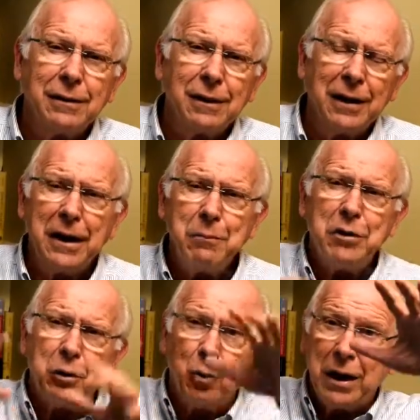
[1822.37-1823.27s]
an
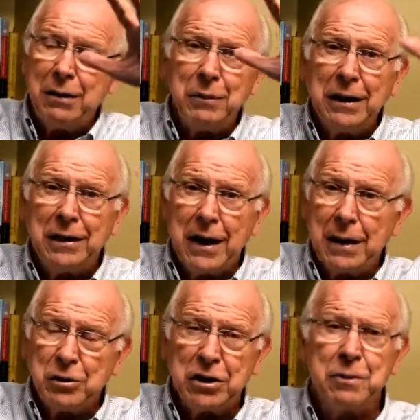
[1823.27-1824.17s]
empty way many
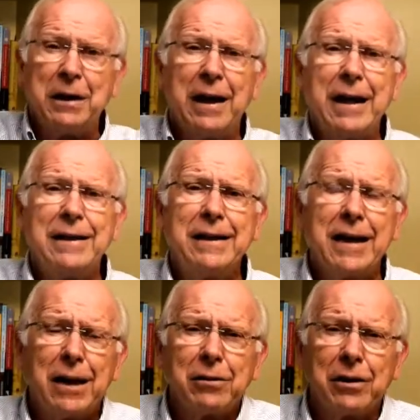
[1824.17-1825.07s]
times it's been handed
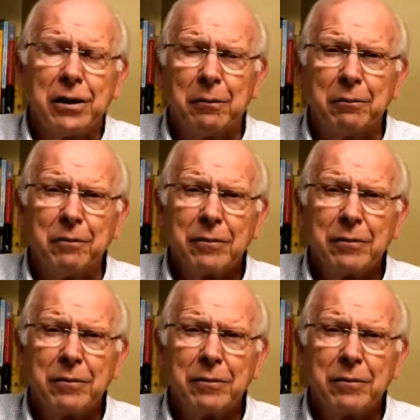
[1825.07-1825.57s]
down to them.